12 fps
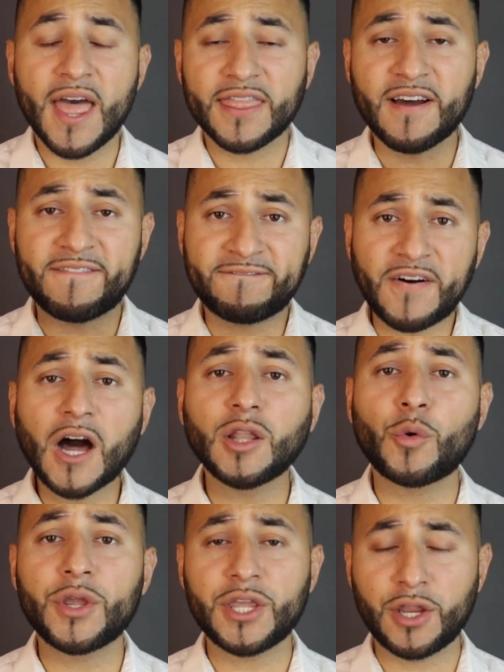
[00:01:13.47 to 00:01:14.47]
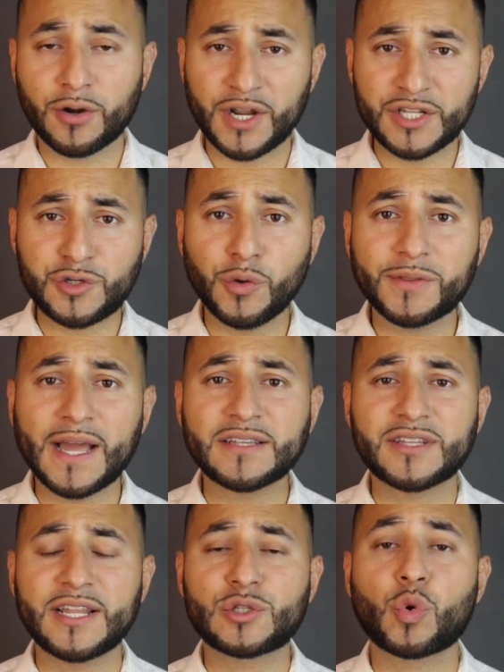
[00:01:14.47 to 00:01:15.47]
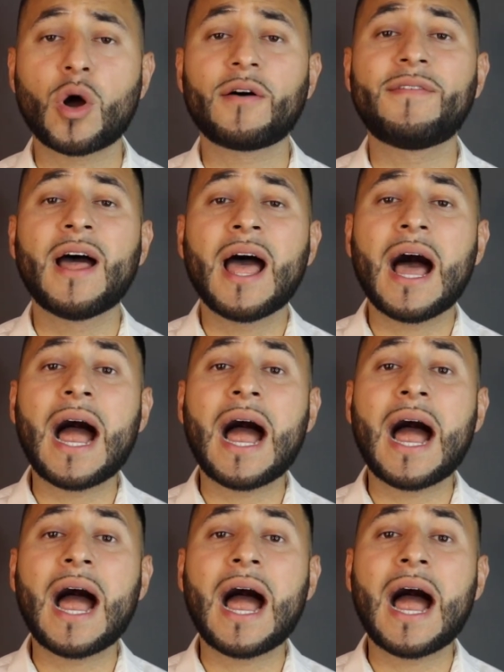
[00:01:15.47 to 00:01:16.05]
The following year in 2012,